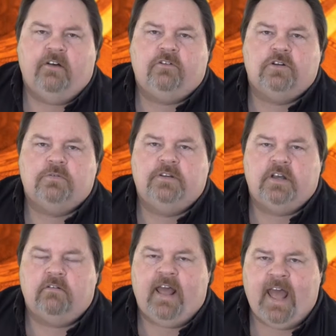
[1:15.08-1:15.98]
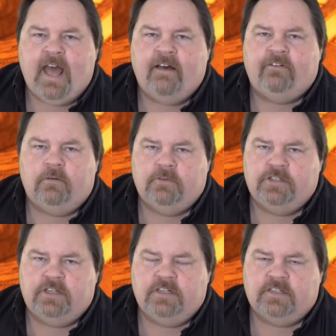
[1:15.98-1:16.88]
Of course, we don't have
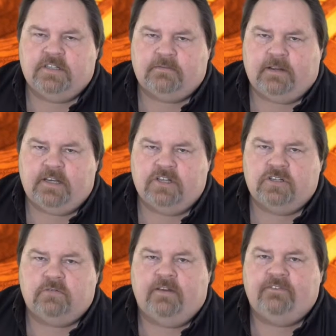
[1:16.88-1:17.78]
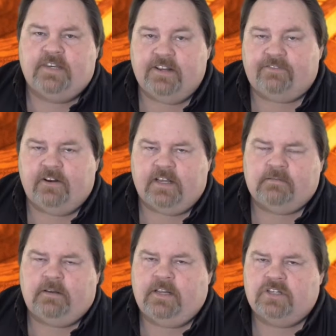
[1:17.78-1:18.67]
homogeneous expectations. We have different
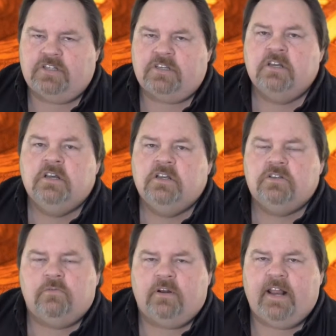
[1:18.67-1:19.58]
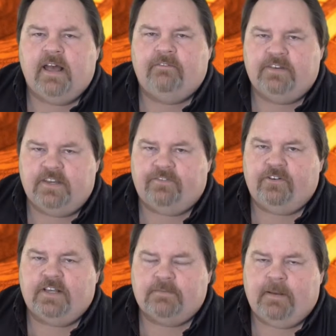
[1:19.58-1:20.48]
expectations. So we're going to have
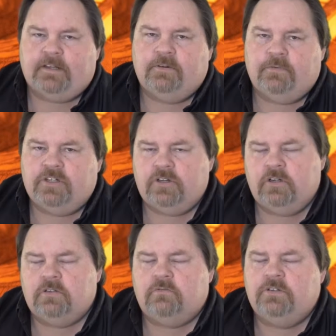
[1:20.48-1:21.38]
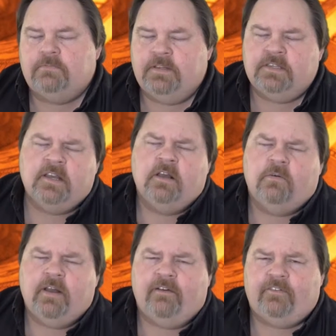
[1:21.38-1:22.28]
different expected returns, which means
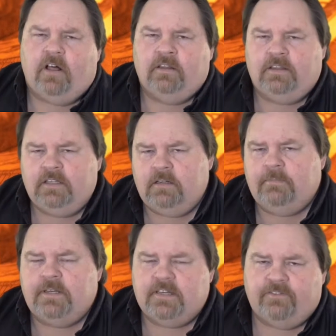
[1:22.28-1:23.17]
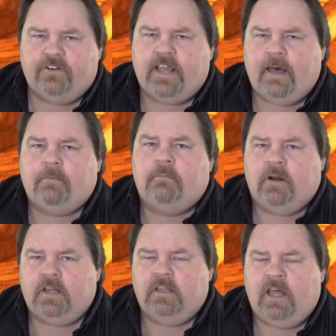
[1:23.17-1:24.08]
we have a little bit different capital
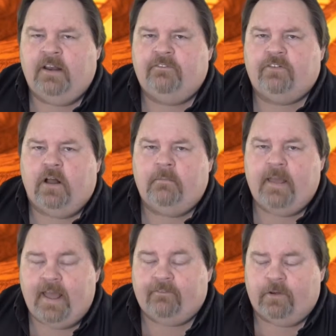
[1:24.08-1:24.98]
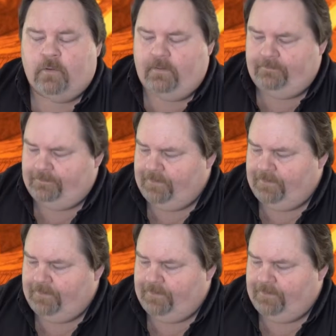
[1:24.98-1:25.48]
market line from everyone.